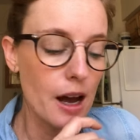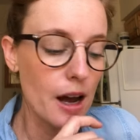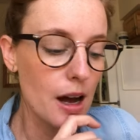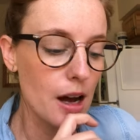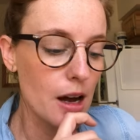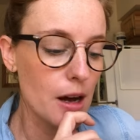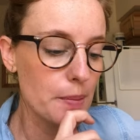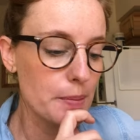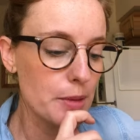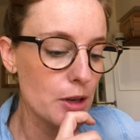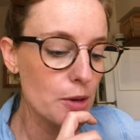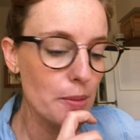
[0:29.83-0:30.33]

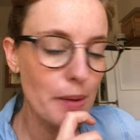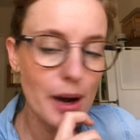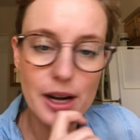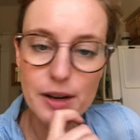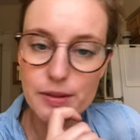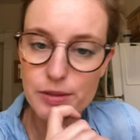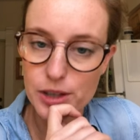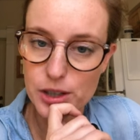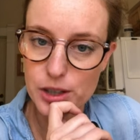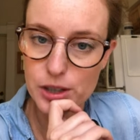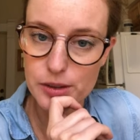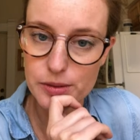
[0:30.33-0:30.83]
Um, you might
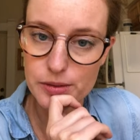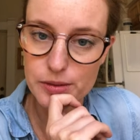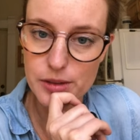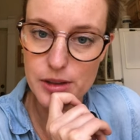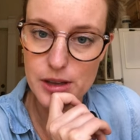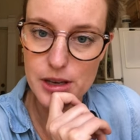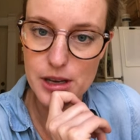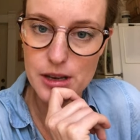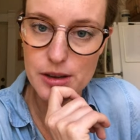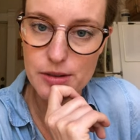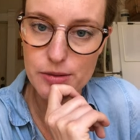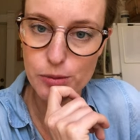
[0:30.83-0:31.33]
have heard of
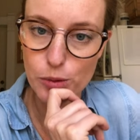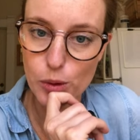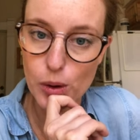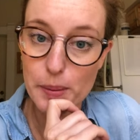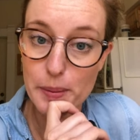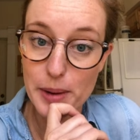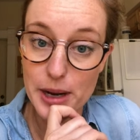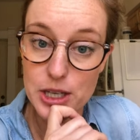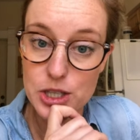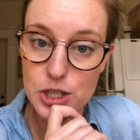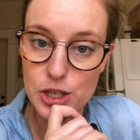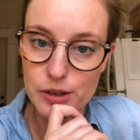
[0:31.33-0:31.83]
the
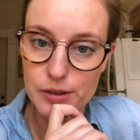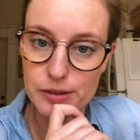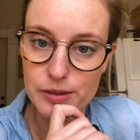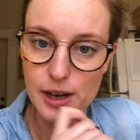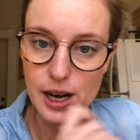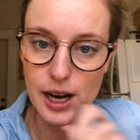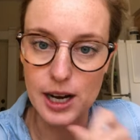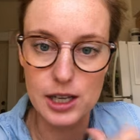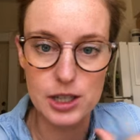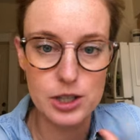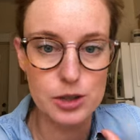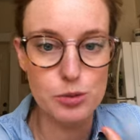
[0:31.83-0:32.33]
four major
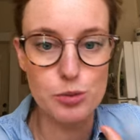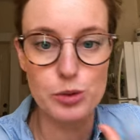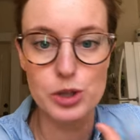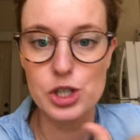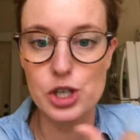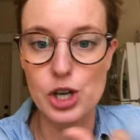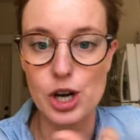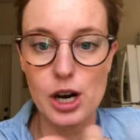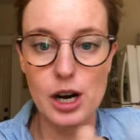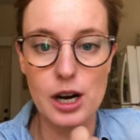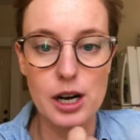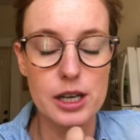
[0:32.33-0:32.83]
fachs,
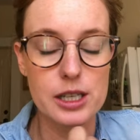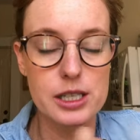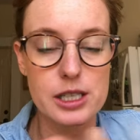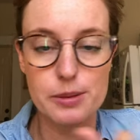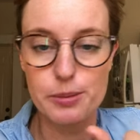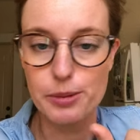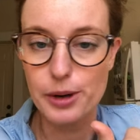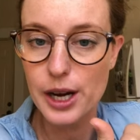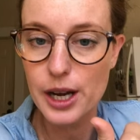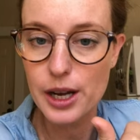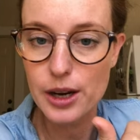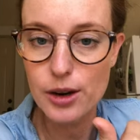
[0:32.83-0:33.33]
which are
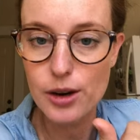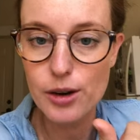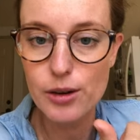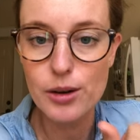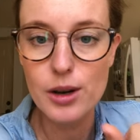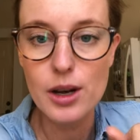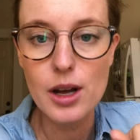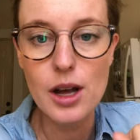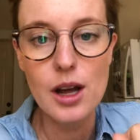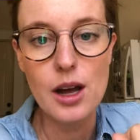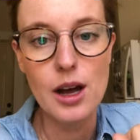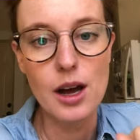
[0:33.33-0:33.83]

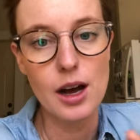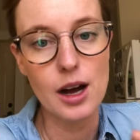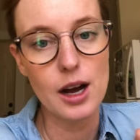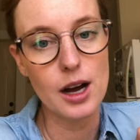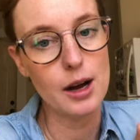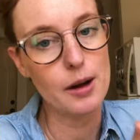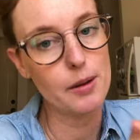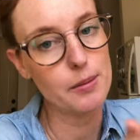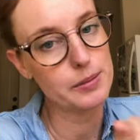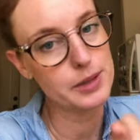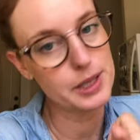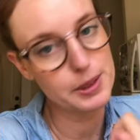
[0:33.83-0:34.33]
soprano,
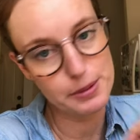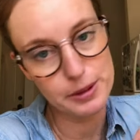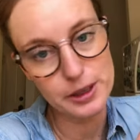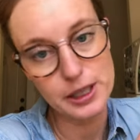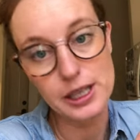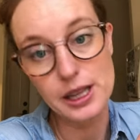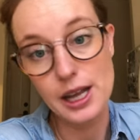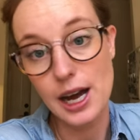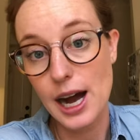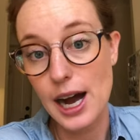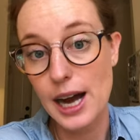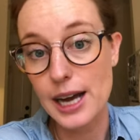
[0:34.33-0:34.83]
um,
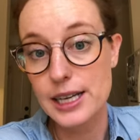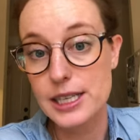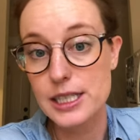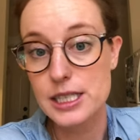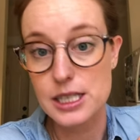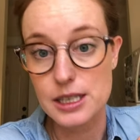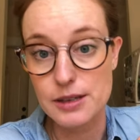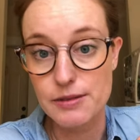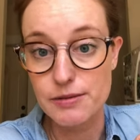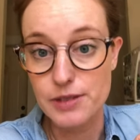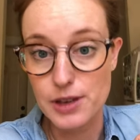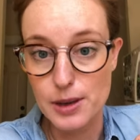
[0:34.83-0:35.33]
typically the
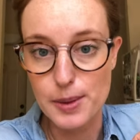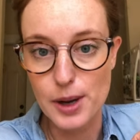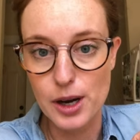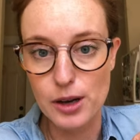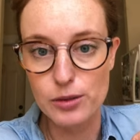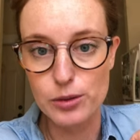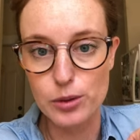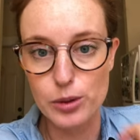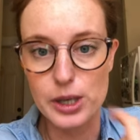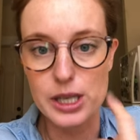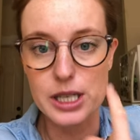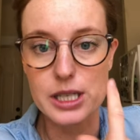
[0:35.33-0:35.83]
highest
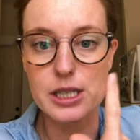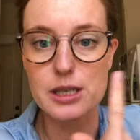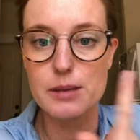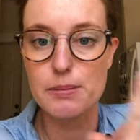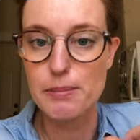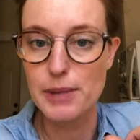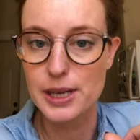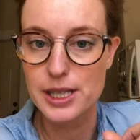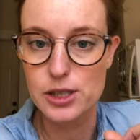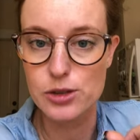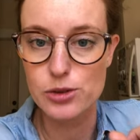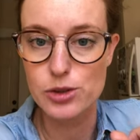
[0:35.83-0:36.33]
female voice,
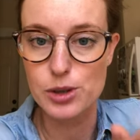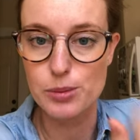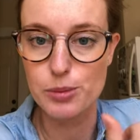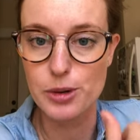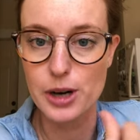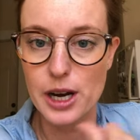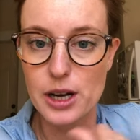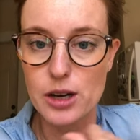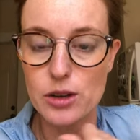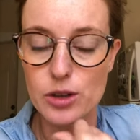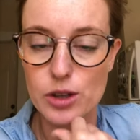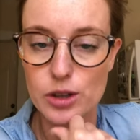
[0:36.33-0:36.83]

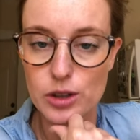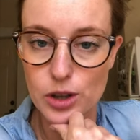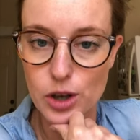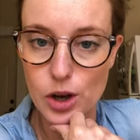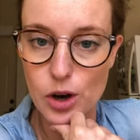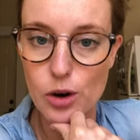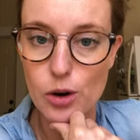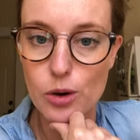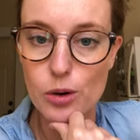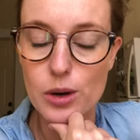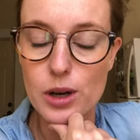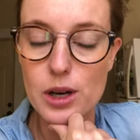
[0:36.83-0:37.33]
mezzo-soprano, the
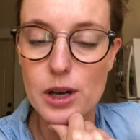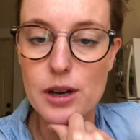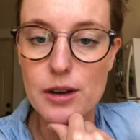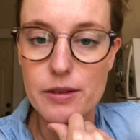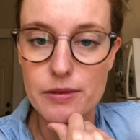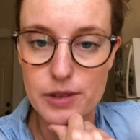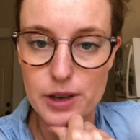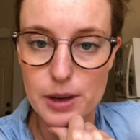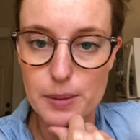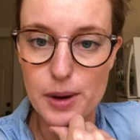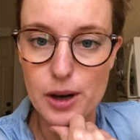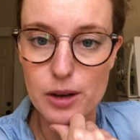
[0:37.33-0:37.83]
low
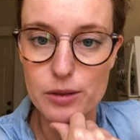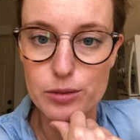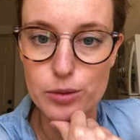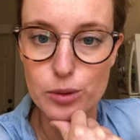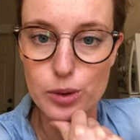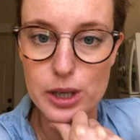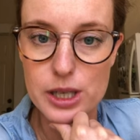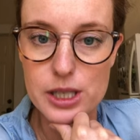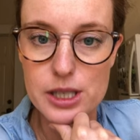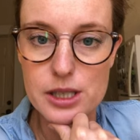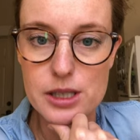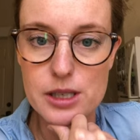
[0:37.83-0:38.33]
female
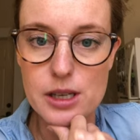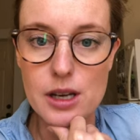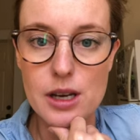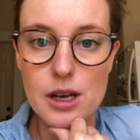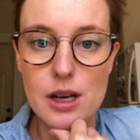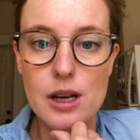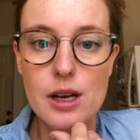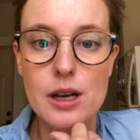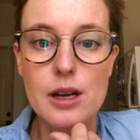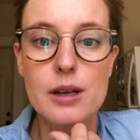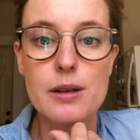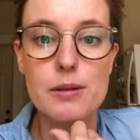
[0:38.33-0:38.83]
voice,
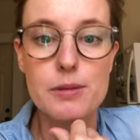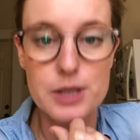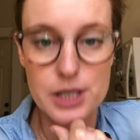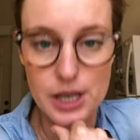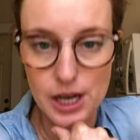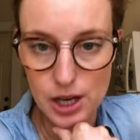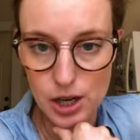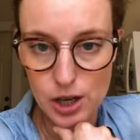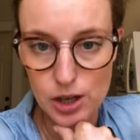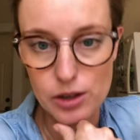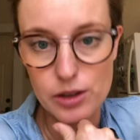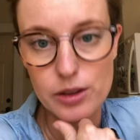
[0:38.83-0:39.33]

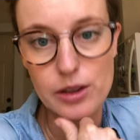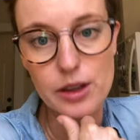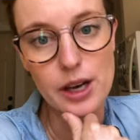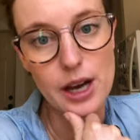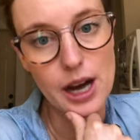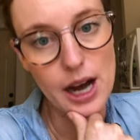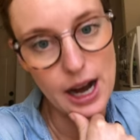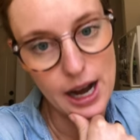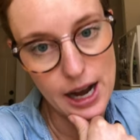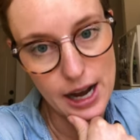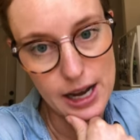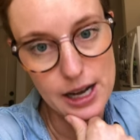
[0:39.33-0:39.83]
tenor, the
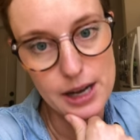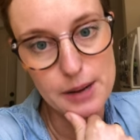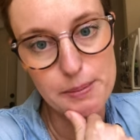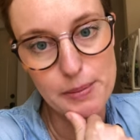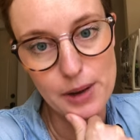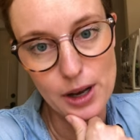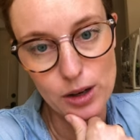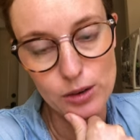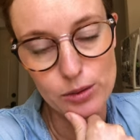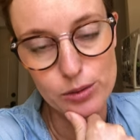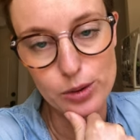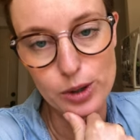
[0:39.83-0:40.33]
high
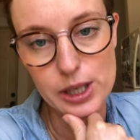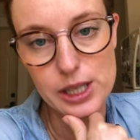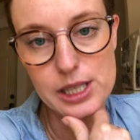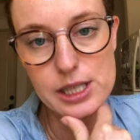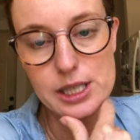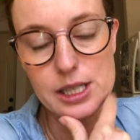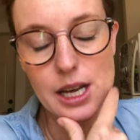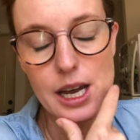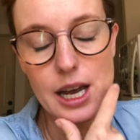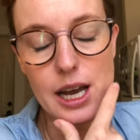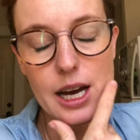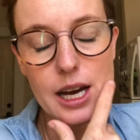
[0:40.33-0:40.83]
male
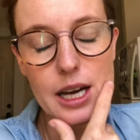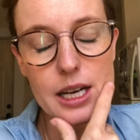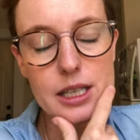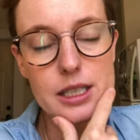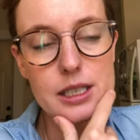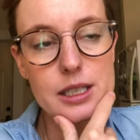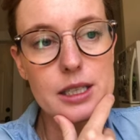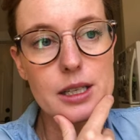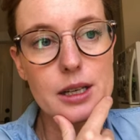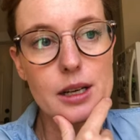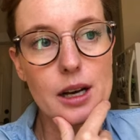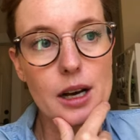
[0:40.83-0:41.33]
voice,
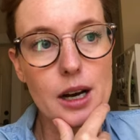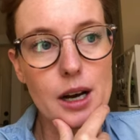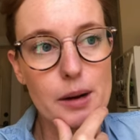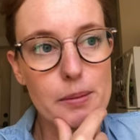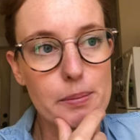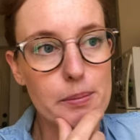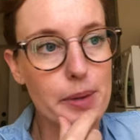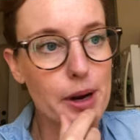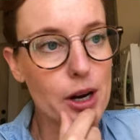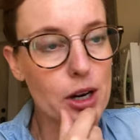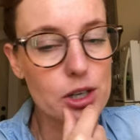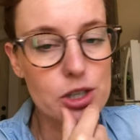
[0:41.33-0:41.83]
and
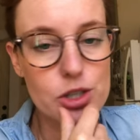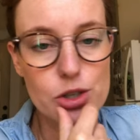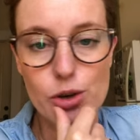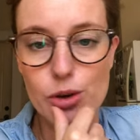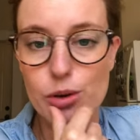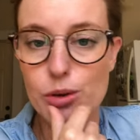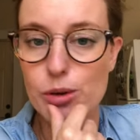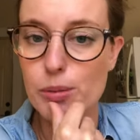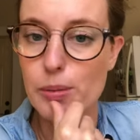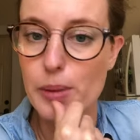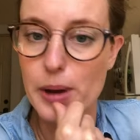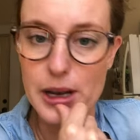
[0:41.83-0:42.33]
um,
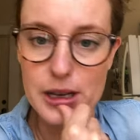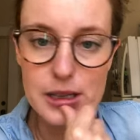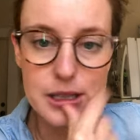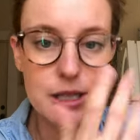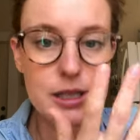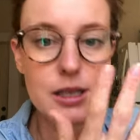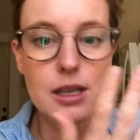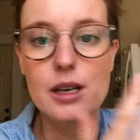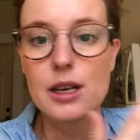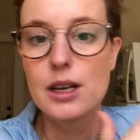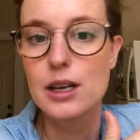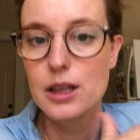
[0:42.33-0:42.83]
baritone
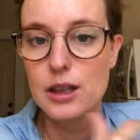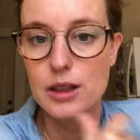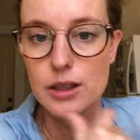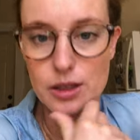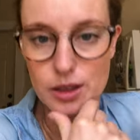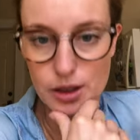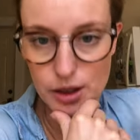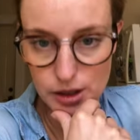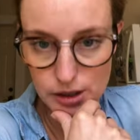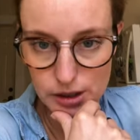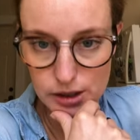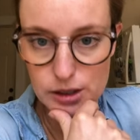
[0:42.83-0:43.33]
bass,
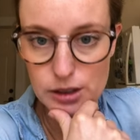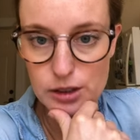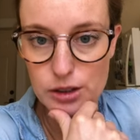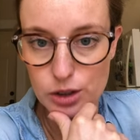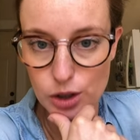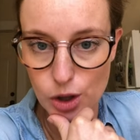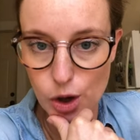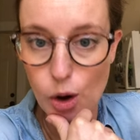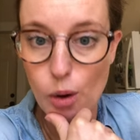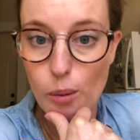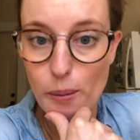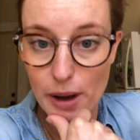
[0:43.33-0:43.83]
the
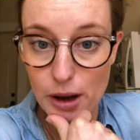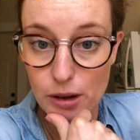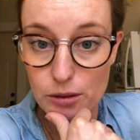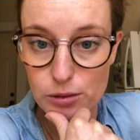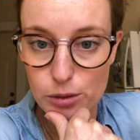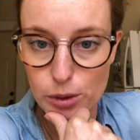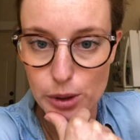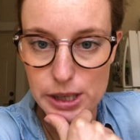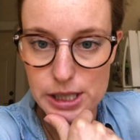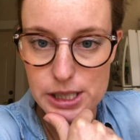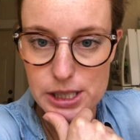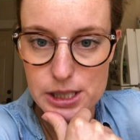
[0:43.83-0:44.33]
low male
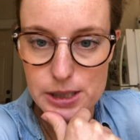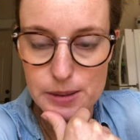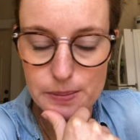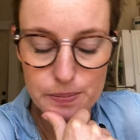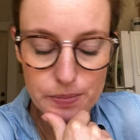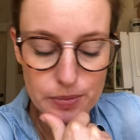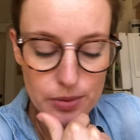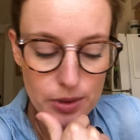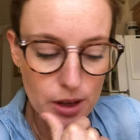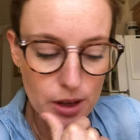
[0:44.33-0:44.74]
voice.